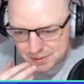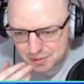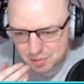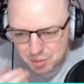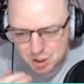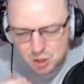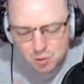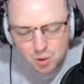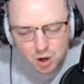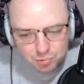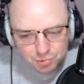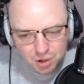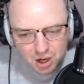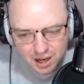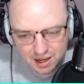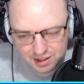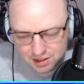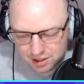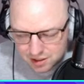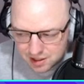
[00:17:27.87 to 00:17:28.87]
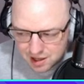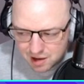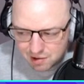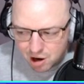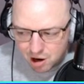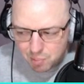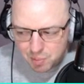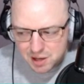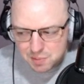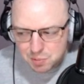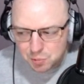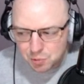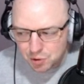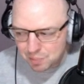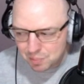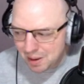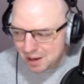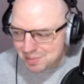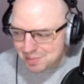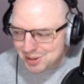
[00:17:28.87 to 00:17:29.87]
But you are right that there are people that
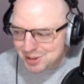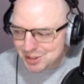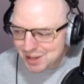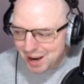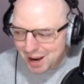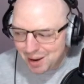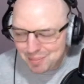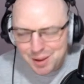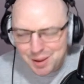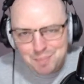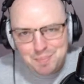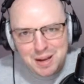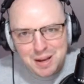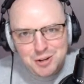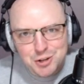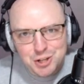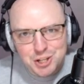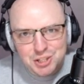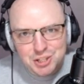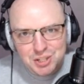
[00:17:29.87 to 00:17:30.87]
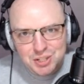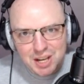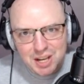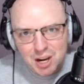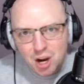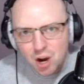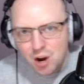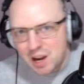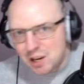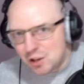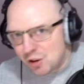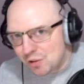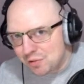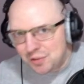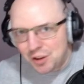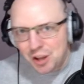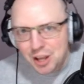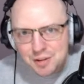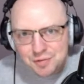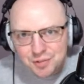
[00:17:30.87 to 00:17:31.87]
maybe set up their benches to say, oh, I got
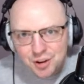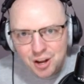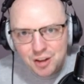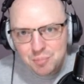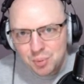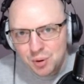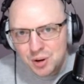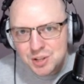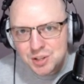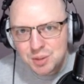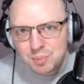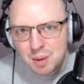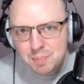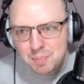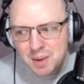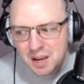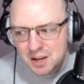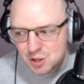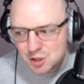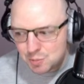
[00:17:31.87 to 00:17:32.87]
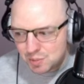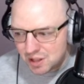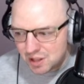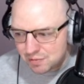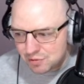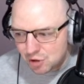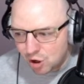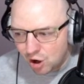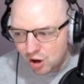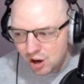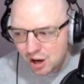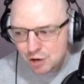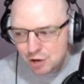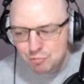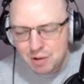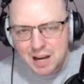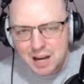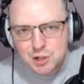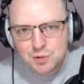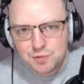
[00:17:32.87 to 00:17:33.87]
35 points on my bench, but they've got
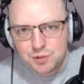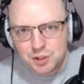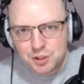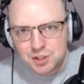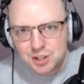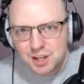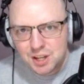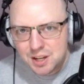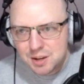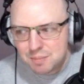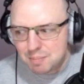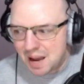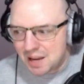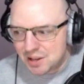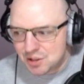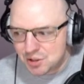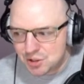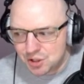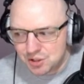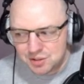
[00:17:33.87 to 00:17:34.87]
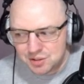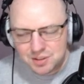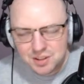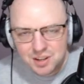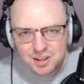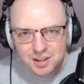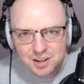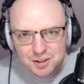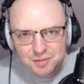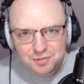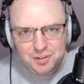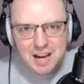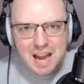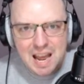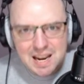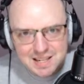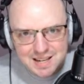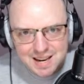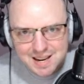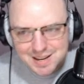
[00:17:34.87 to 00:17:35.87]
Rashford, Maddison,
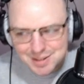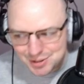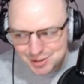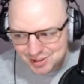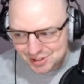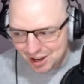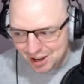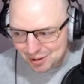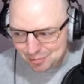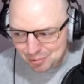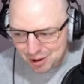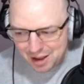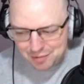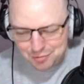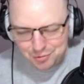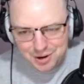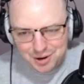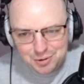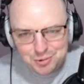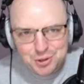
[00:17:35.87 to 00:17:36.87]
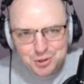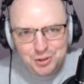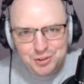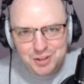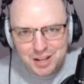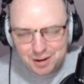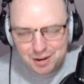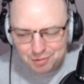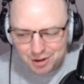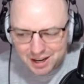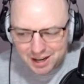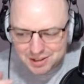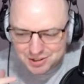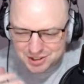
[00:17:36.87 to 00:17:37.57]
Fernandes, like whatever else on there, right?